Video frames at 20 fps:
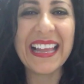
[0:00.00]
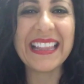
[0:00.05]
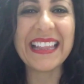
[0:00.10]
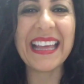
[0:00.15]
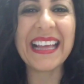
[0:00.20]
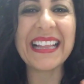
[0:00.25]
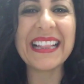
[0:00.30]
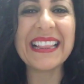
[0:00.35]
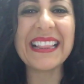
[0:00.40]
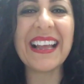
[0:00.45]

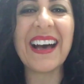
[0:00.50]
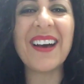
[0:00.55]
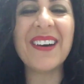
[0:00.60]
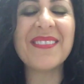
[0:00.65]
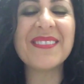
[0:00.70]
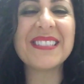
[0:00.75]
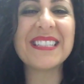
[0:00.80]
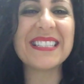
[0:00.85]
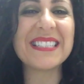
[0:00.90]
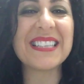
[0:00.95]
They
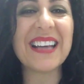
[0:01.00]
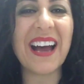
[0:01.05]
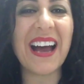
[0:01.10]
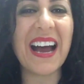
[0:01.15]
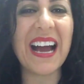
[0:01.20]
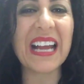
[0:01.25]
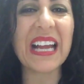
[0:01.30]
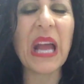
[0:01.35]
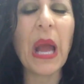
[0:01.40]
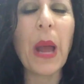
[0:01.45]
love to
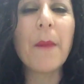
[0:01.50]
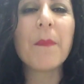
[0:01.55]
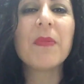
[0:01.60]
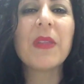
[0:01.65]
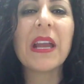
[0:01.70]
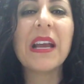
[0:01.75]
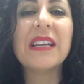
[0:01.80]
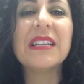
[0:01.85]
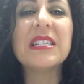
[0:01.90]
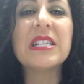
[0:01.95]
talk.
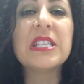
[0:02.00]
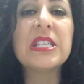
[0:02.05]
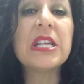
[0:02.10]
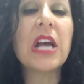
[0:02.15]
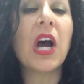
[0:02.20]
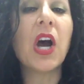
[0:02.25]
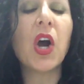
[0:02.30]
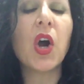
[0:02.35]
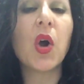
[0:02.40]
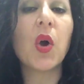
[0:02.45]

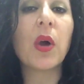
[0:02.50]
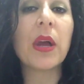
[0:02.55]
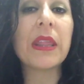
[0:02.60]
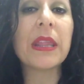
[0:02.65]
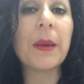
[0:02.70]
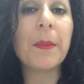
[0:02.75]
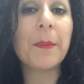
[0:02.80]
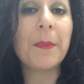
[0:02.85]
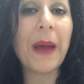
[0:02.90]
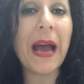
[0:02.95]
So
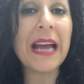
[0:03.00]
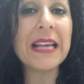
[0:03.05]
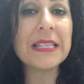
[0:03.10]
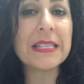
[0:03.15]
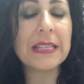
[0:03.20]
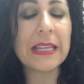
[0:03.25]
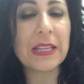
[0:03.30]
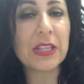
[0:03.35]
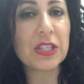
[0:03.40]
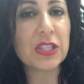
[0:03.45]
the
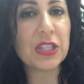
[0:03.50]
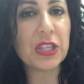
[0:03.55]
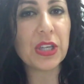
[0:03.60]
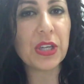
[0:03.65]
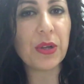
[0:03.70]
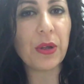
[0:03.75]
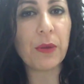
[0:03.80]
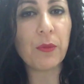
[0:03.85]
best thing to do,